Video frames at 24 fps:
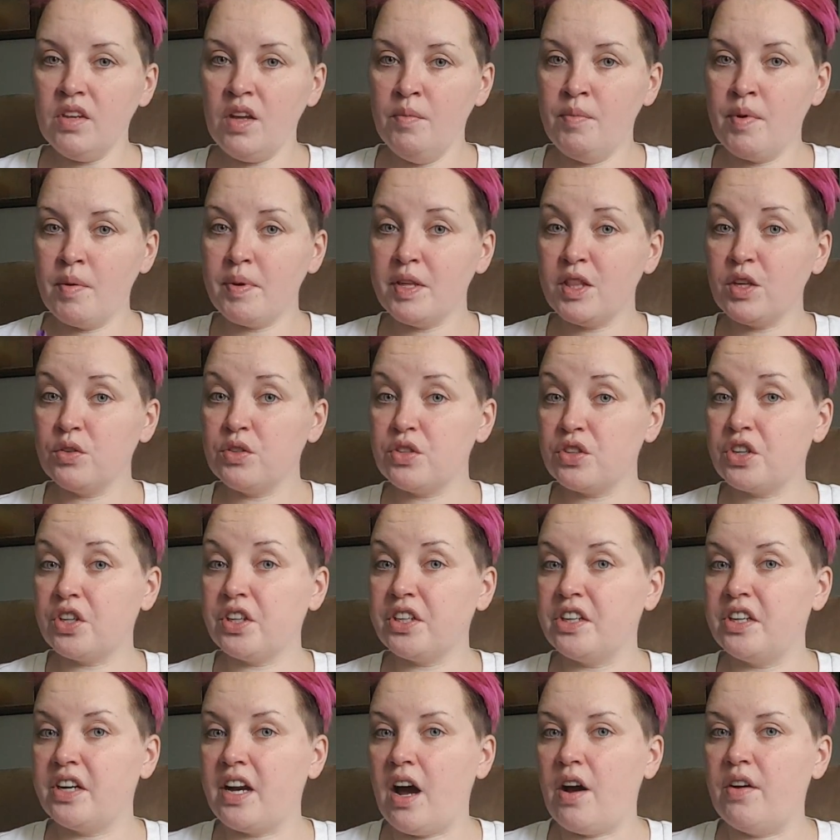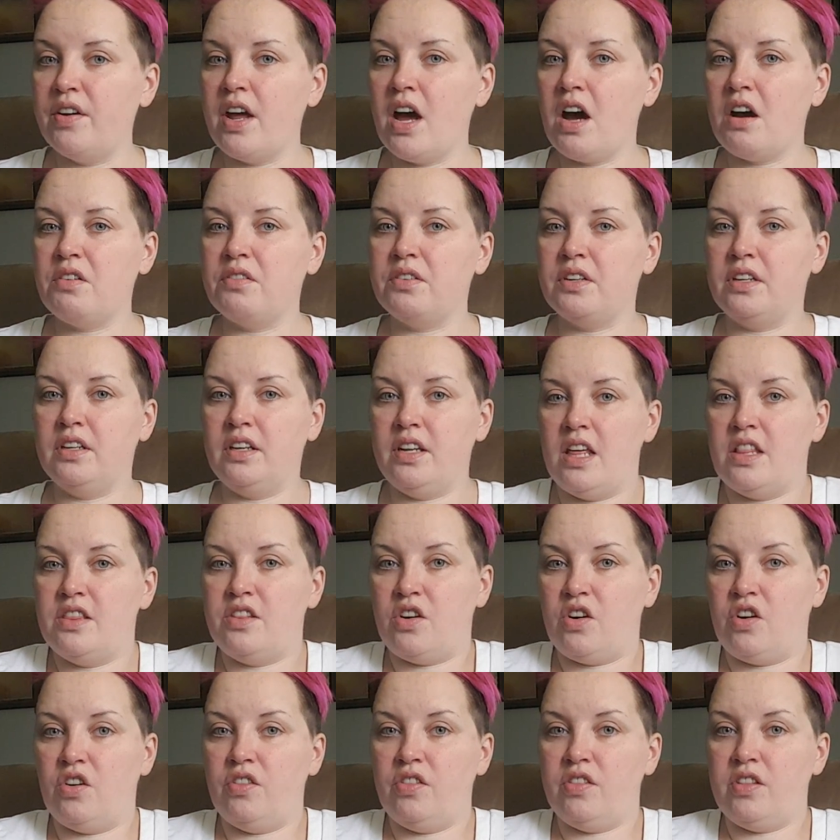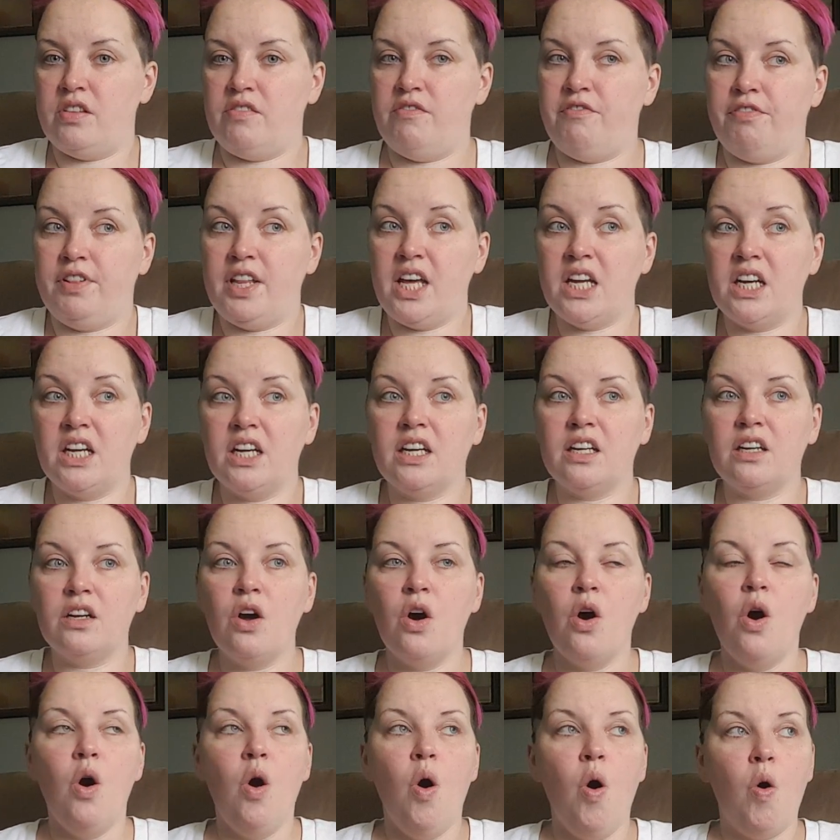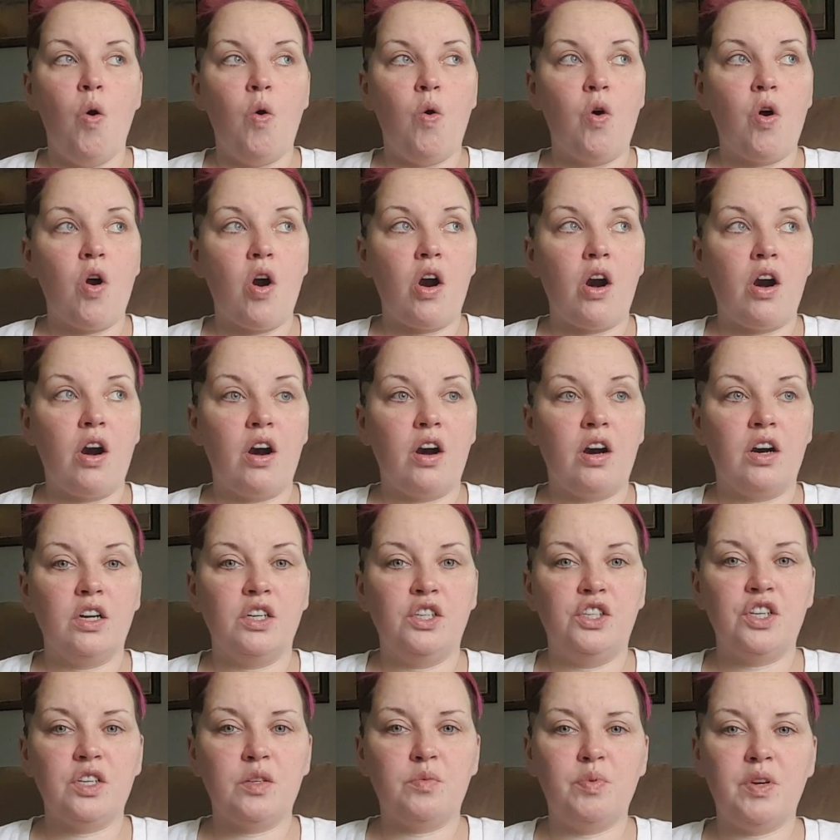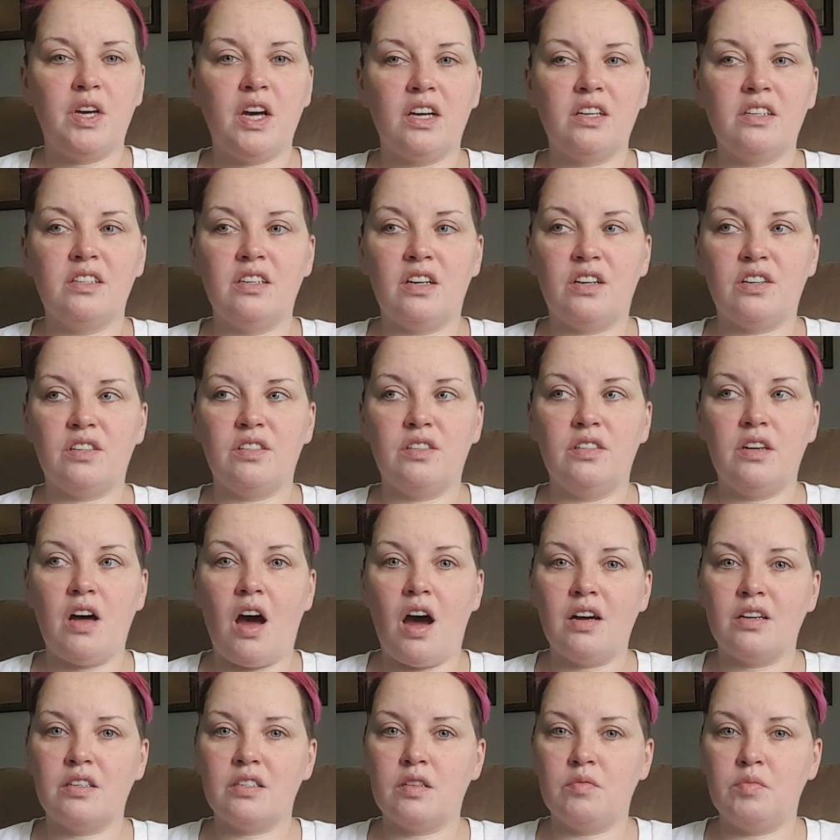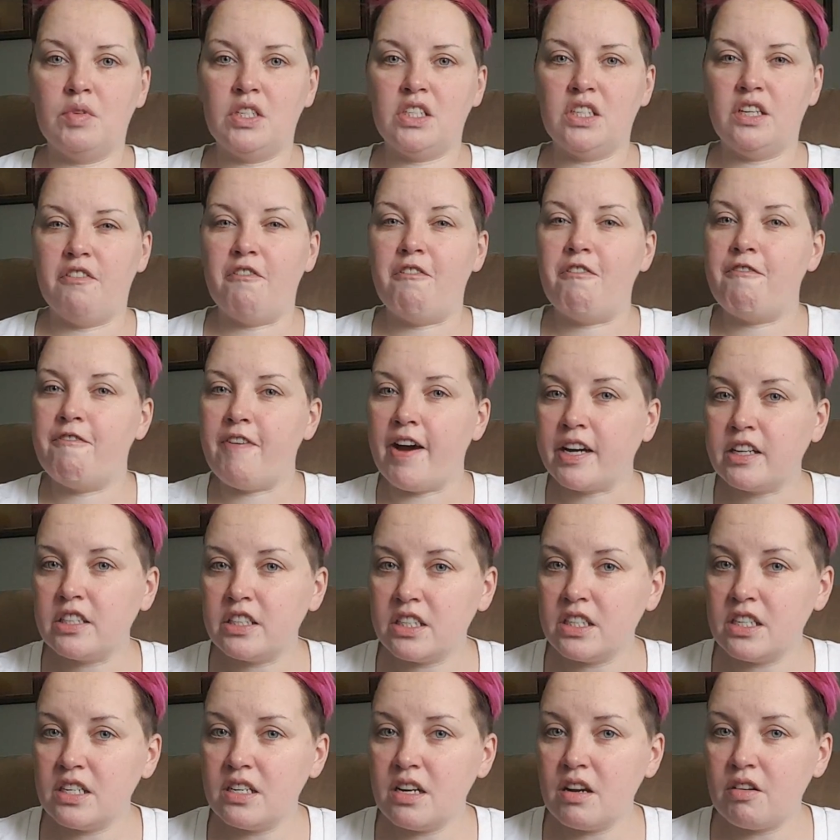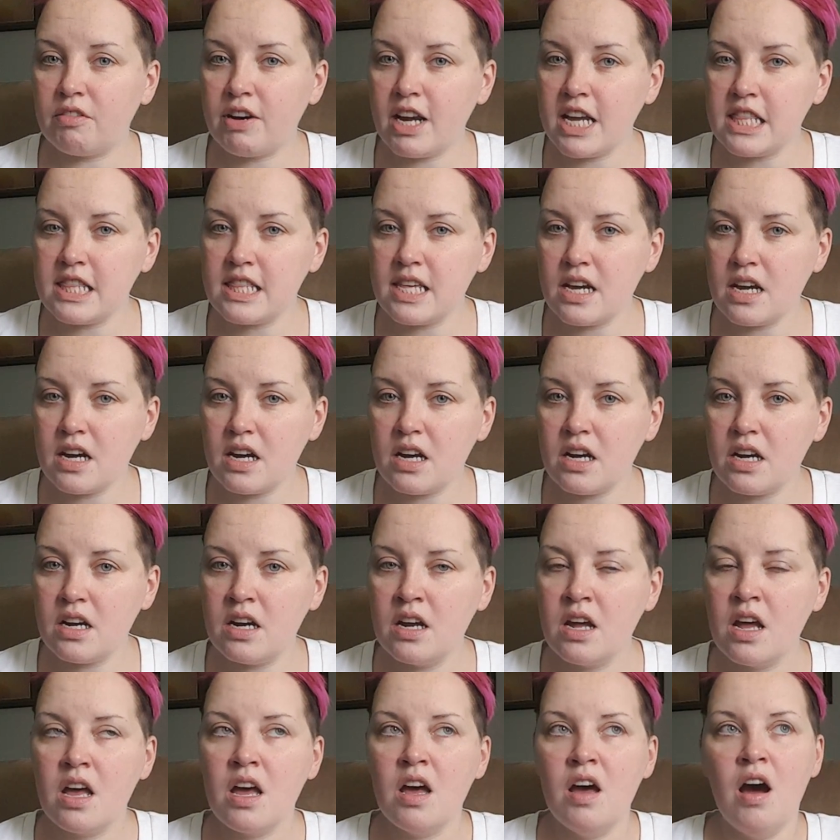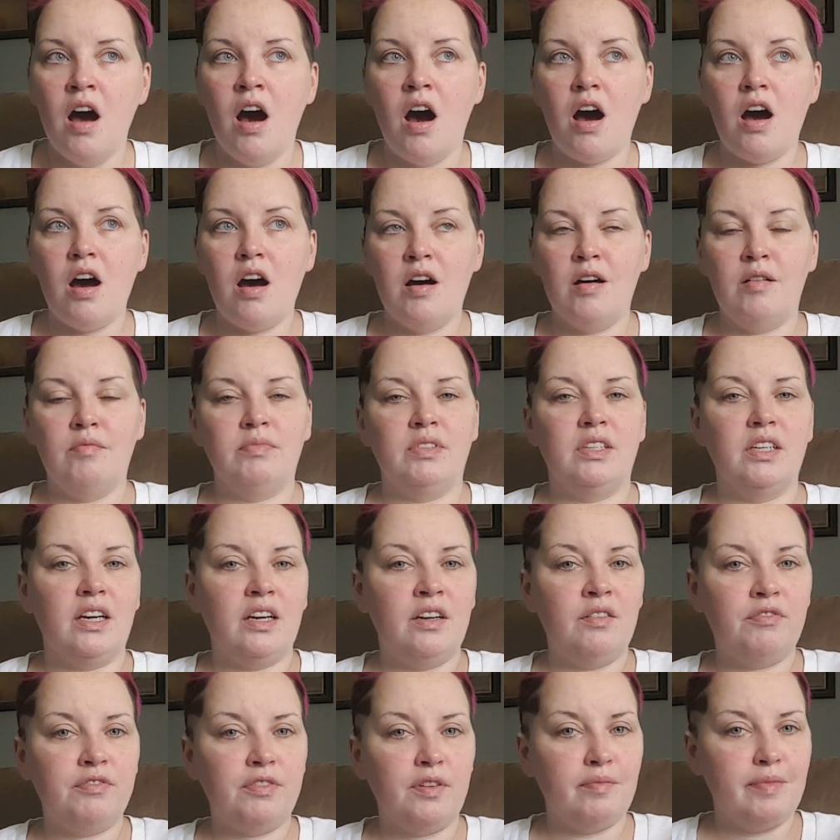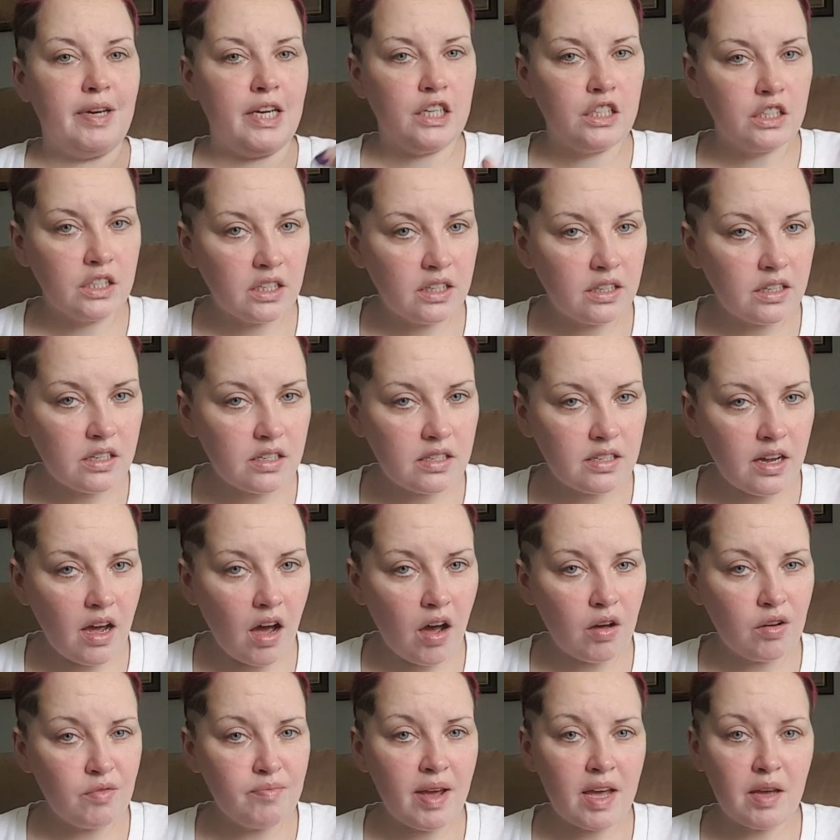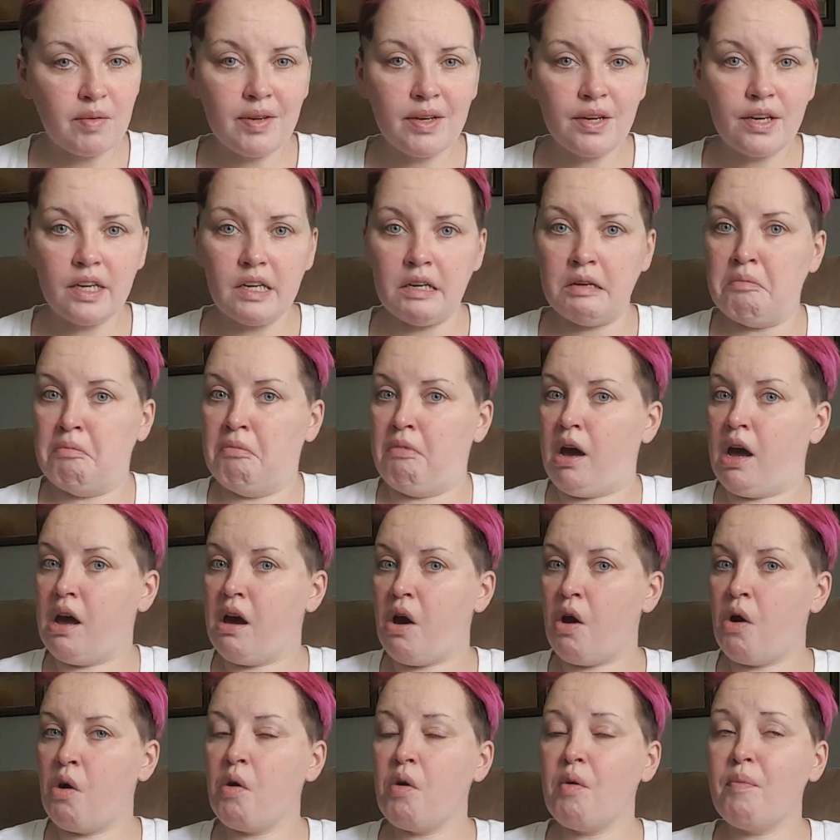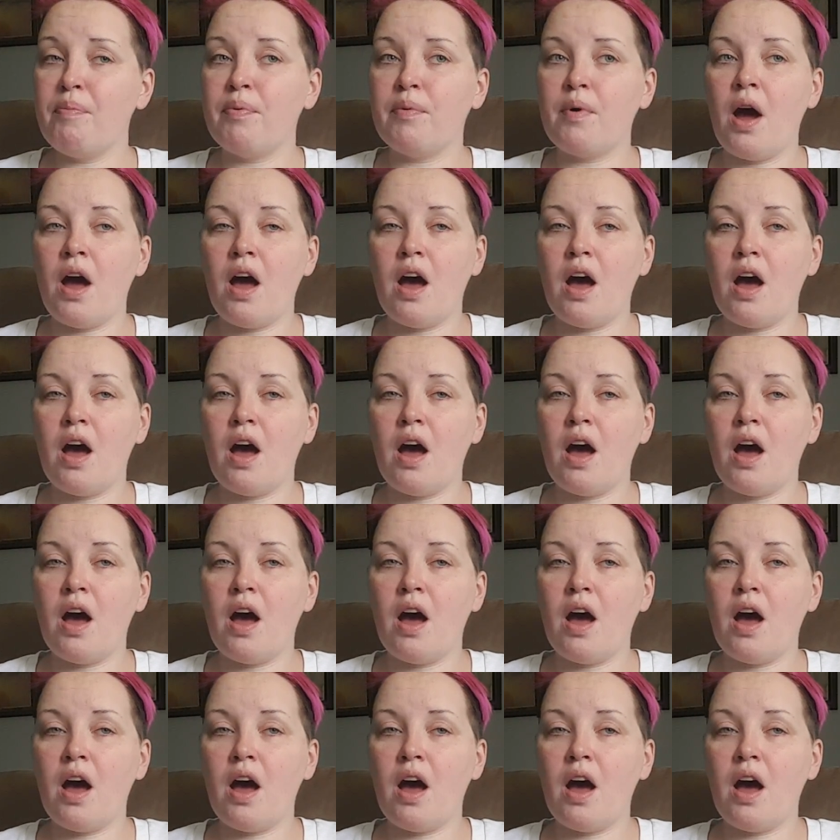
maybe those are cleared out now and they're inflated, or just because there's not so much infection right there, the inflammation is down, maybe, I hope.